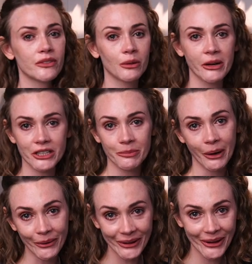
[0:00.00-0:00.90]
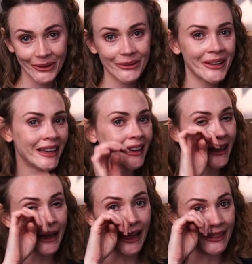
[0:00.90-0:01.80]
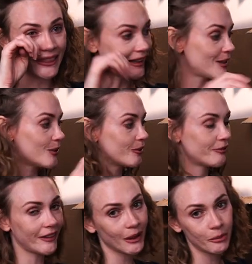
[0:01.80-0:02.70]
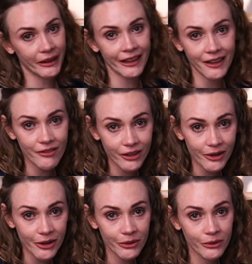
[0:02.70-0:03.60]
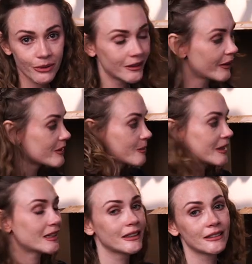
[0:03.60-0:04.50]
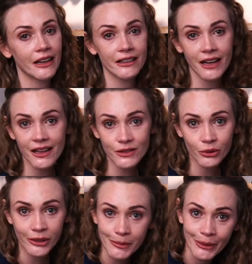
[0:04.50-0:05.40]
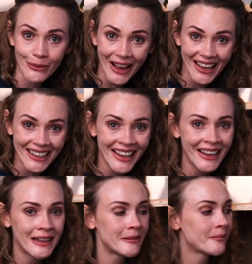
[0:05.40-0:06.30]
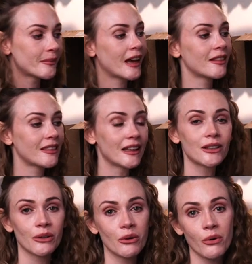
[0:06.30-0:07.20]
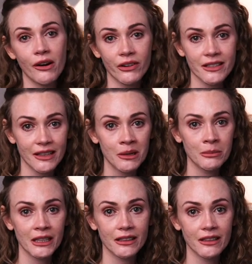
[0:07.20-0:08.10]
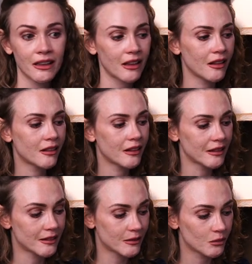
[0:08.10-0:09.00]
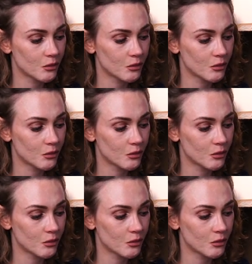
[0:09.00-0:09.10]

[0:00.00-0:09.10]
so much, Mario. And thank you, fellow plant lover, who loves me in a not-so-creepy way. And thank you, whoever sent me this